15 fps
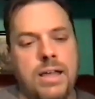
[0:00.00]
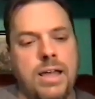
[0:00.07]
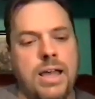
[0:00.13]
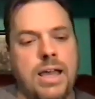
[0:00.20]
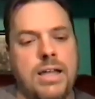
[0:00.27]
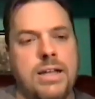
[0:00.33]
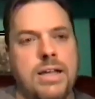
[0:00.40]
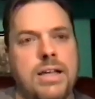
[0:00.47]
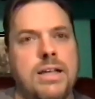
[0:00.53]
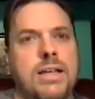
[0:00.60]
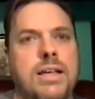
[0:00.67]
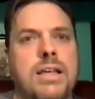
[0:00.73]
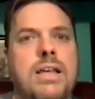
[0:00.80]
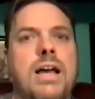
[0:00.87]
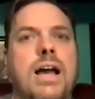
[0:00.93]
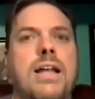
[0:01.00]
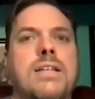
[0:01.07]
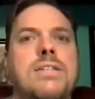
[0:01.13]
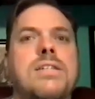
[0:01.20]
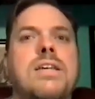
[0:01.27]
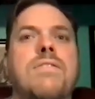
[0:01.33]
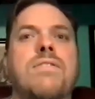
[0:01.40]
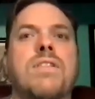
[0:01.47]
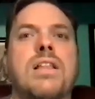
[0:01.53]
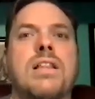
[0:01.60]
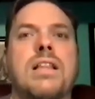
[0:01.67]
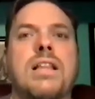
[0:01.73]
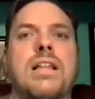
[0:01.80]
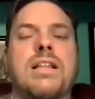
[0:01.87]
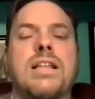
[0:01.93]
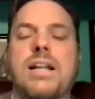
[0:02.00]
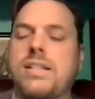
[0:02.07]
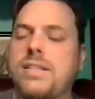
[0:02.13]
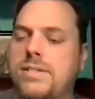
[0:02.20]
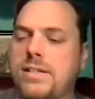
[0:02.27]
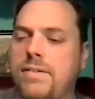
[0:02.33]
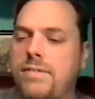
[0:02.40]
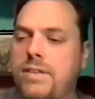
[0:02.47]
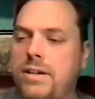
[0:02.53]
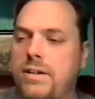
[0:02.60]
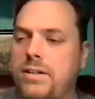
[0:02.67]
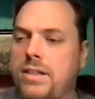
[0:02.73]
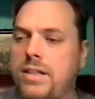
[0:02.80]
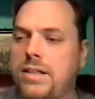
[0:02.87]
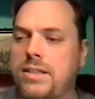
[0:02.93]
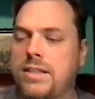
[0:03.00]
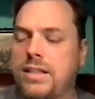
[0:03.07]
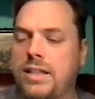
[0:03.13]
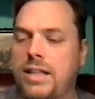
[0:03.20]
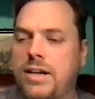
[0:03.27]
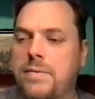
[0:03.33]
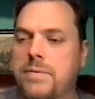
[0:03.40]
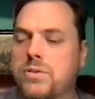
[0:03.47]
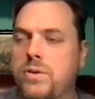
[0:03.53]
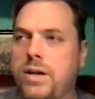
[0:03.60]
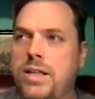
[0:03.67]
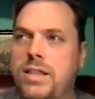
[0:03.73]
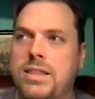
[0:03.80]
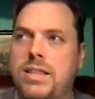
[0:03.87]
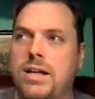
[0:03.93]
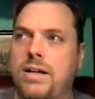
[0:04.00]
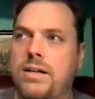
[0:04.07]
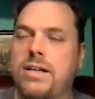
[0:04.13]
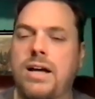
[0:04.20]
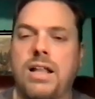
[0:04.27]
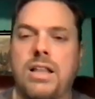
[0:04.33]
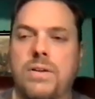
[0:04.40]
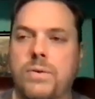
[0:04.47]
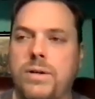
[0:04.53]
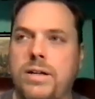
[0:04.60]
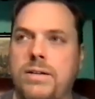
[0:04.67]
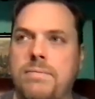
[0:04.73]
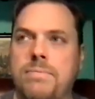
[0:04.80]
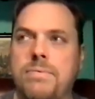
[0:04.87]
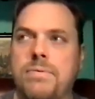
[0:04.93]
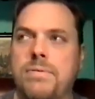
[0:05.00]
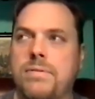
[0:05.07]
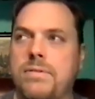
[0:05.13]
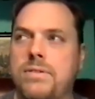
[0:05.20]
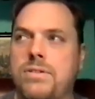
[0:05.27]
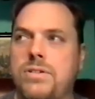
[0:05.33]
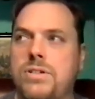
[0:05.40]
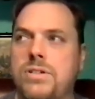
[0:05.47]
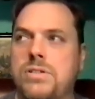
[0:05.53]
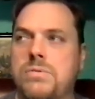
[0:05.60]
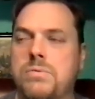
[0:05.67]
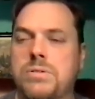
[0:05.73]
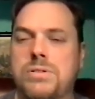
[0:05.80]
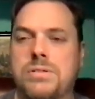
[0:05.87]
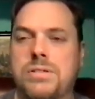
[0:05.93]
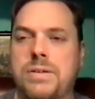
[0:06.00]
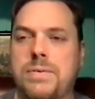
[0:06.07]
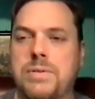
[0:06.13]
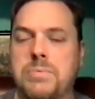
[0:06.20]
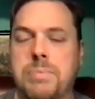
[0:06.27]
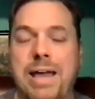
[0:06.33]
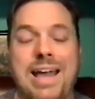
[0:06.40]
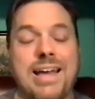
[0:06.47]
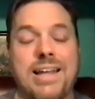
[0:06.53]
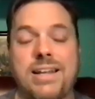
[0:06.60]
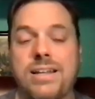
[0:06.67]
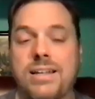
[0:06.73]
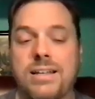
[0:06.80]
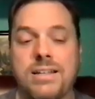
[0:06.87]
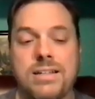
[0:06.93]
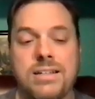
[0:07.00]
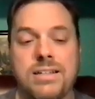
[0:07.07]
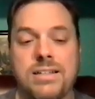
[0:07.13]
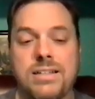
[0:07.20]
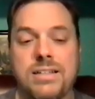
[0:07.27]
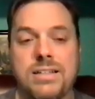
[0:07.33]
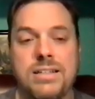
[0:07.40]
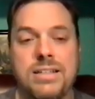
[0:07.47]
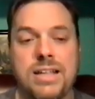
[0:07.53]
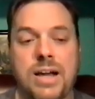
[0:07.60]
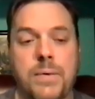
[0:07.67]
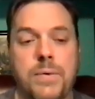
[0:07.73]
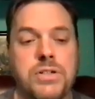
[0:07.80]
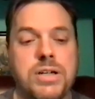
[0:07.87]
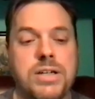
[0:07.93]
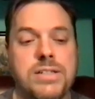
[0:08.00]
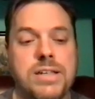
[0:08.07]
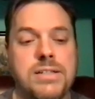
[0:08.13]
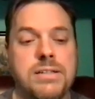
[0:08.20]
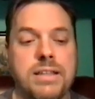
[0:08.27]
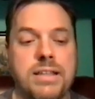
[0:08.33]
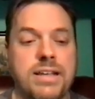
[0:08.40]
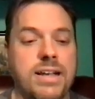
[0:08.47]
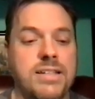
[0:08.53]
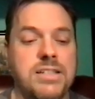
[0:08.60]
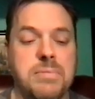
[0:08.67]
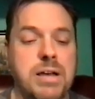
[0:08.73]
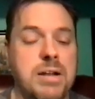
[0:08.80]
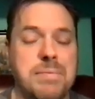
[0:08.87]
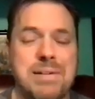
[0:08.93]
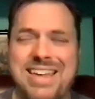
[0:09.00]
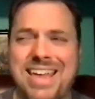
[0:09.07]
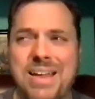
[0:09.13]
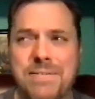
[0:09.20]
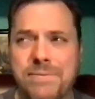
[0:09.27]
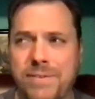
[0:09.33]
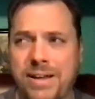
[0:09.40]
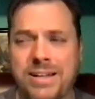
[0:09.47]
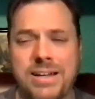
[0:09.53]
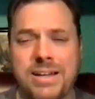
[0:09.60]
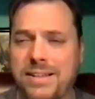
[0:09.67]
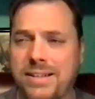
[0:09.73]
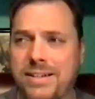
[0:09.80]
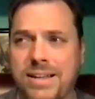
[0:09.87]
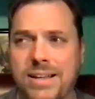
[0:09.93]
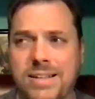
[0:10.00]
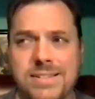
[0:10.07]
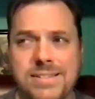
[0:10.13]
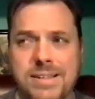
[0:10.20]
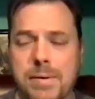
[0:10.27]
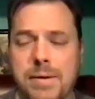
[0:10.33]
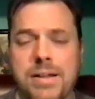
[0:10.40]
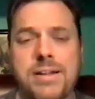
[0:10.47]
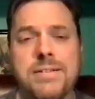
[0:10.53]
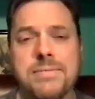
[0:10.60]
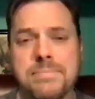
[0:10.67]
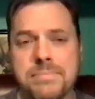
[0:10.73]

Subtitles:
And honestly, for a lot of the stuff in there, the lineup was great. The coloring just was bad. I wish I could say something nice about it, but I can't find anything nice to say about it.